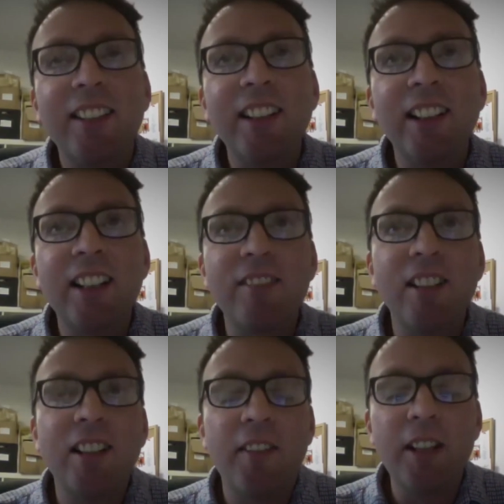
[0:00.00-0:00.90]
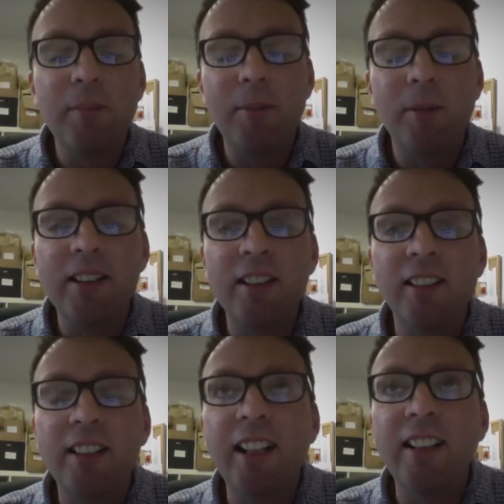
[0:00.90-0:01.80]
think that's right and i think people
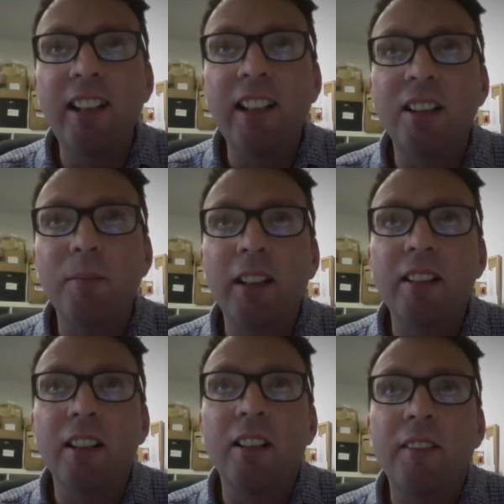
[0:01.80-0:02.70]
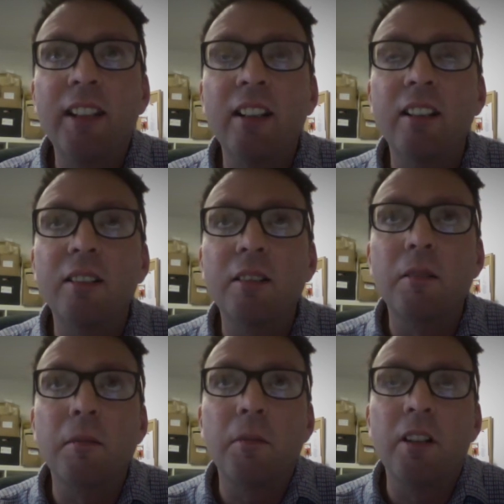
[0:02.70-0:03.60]
misunderstand nietzsche because i think
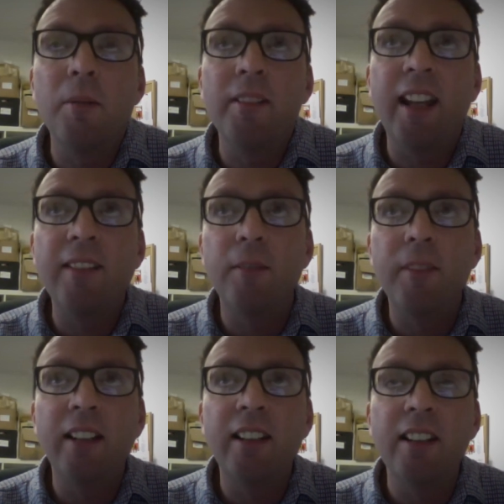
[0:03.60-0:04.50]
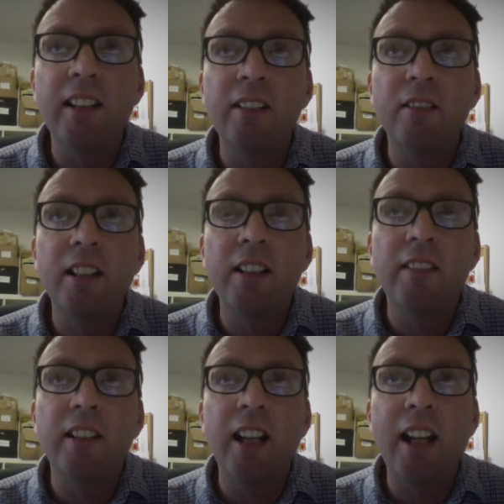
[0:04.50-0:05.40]
what i would take from that is is, is
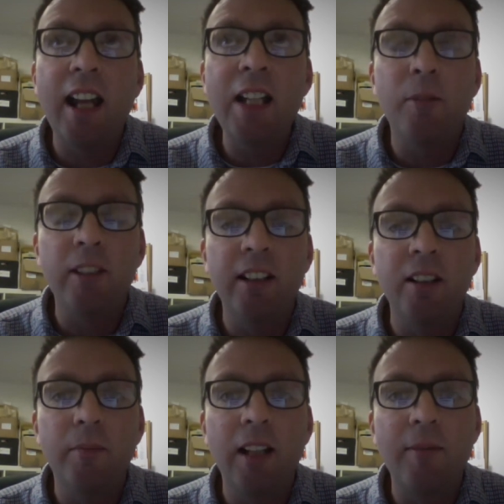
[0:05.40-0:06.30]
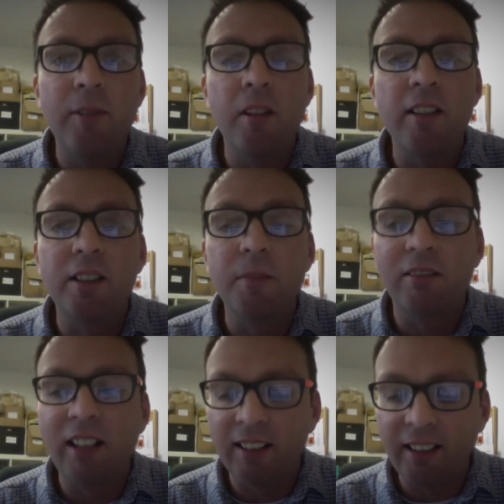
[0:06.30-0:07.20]
that anybody can have a master
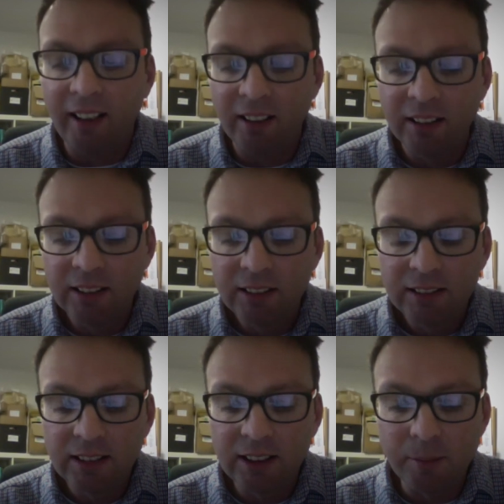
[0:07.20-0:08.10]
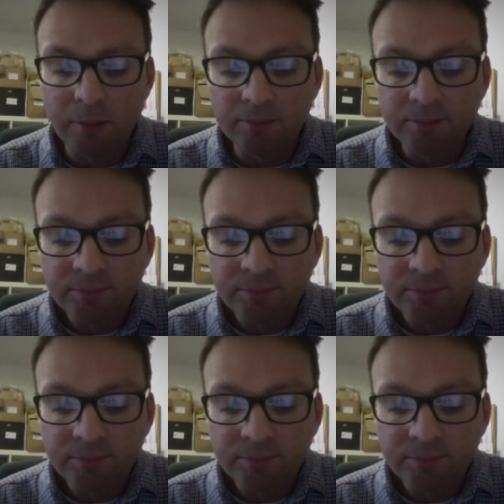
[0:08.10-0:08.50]
morality um,